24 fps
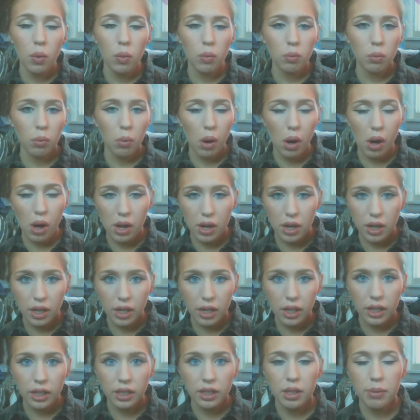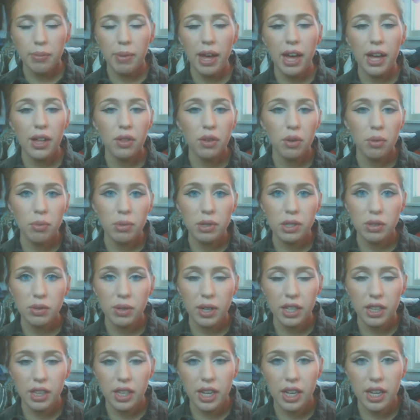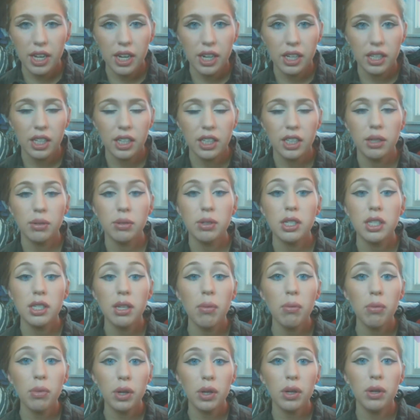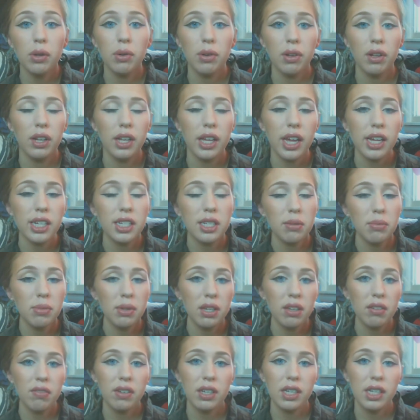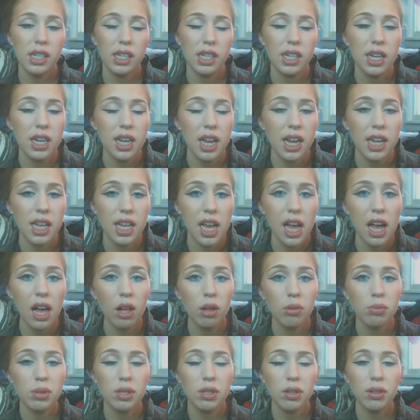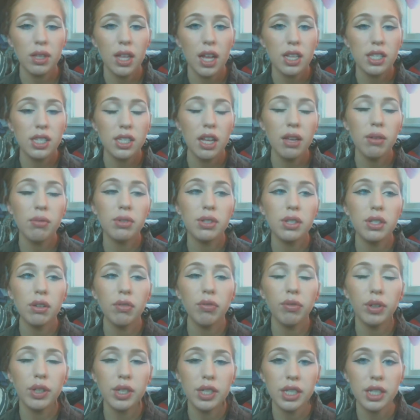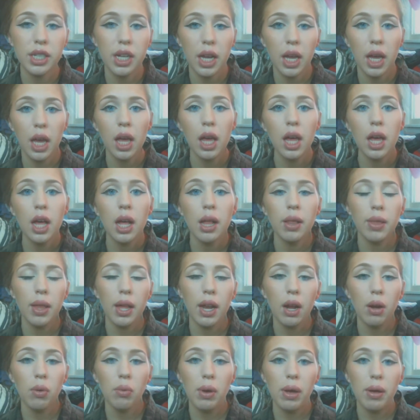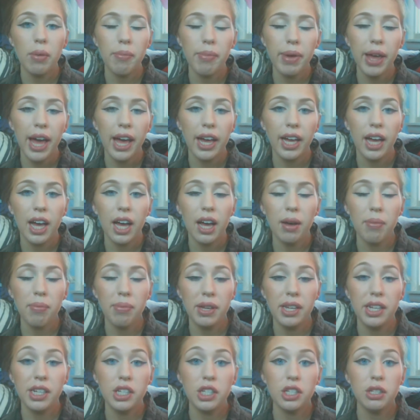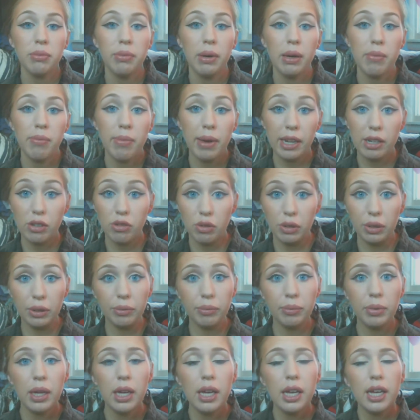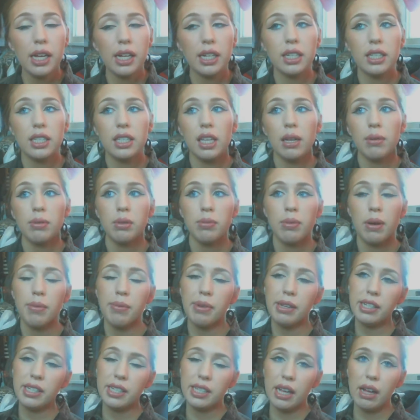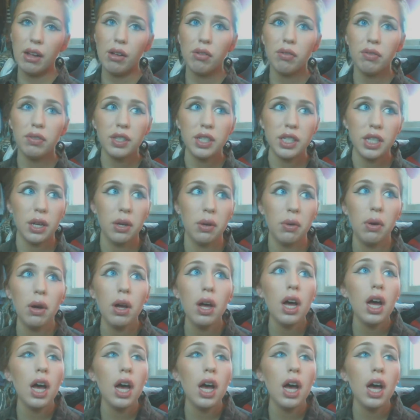water, the bathroom was right there, that there was someone who could get to me if I needed any help. So last night was the first night that I went back up into my bedroom and slept by myself. So